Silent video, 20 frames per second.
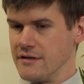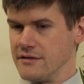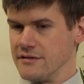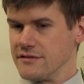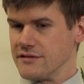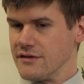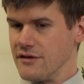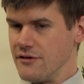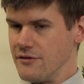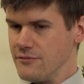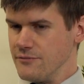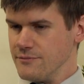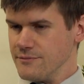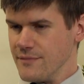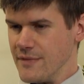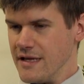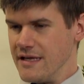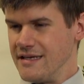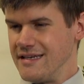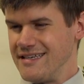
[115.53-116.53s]
So
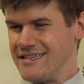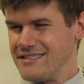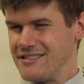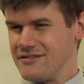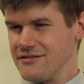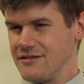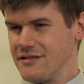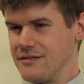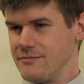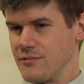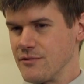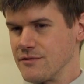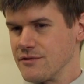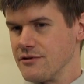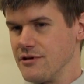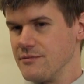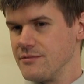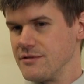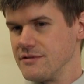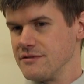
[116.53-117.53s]
initially,
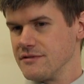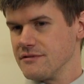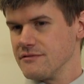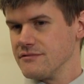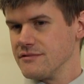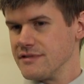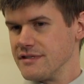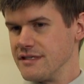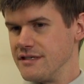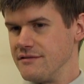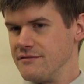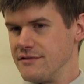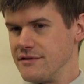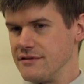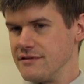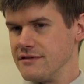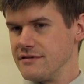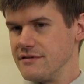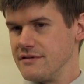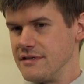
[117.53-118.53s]
prescriptions are received
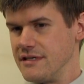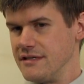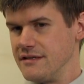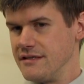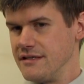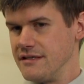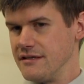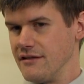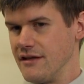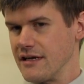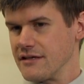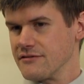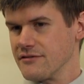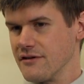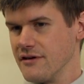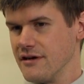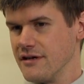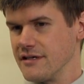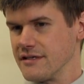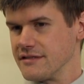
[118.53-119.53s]
in the
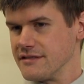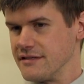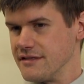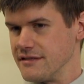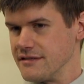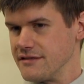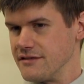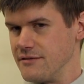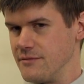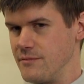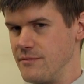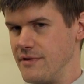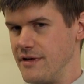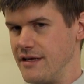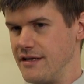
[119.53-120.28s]
electronic system,